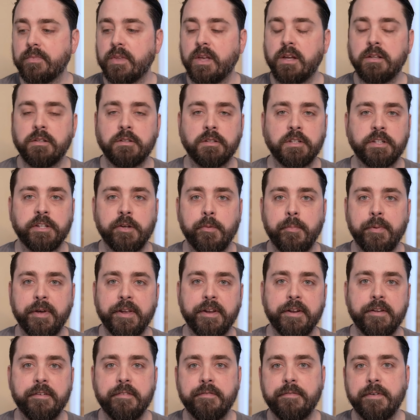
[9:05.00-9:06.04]
a little bit
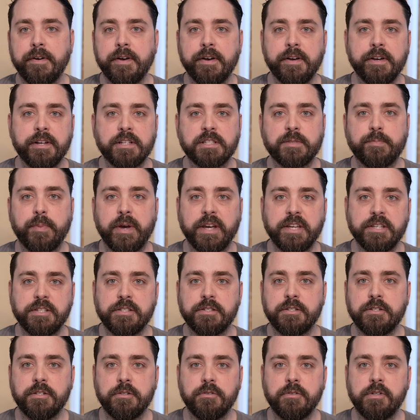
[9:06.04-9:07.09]
of
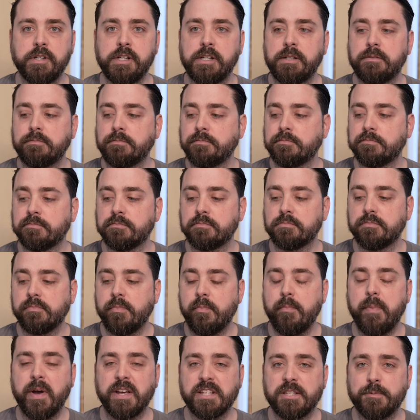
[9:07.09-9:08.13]
spice to it,
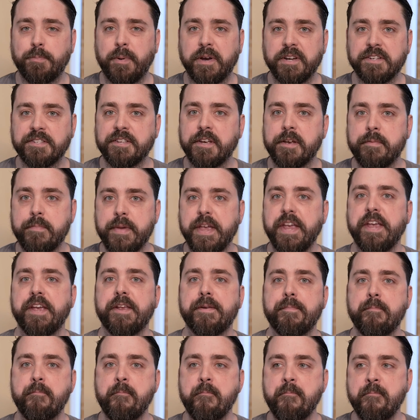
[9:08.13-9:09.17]
and by spice I
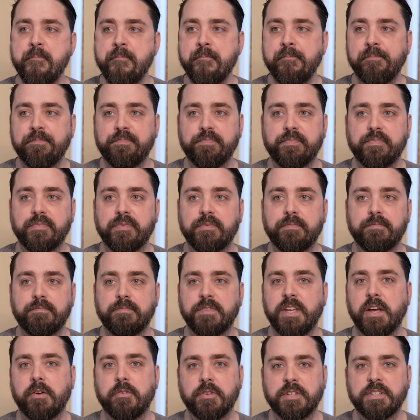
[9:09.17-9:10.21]
mean,
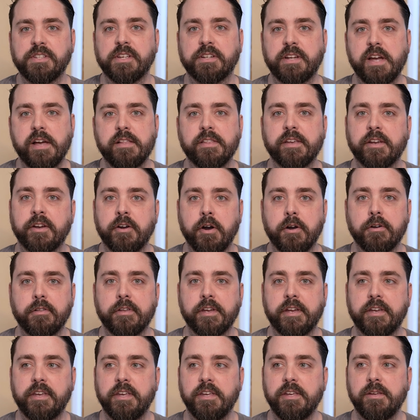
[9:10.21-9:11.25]
you know, it's like kind of like
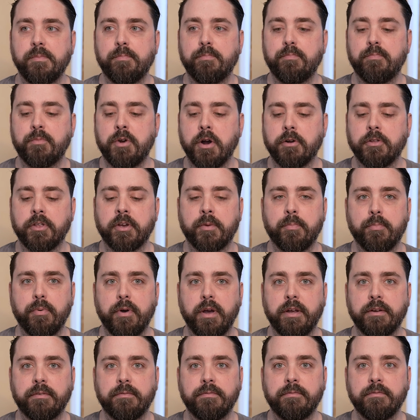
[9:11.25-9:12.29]
garlicky, garlic
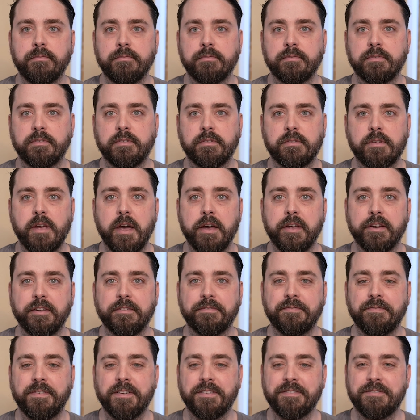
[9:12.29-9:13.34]
bread kind
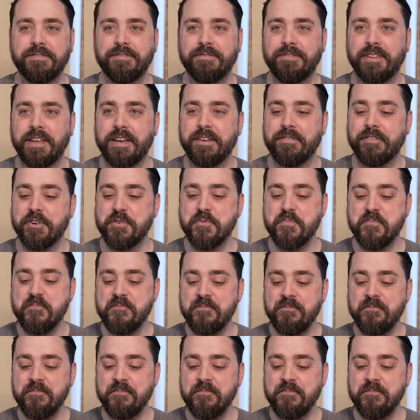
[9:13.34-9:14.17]
of flavor.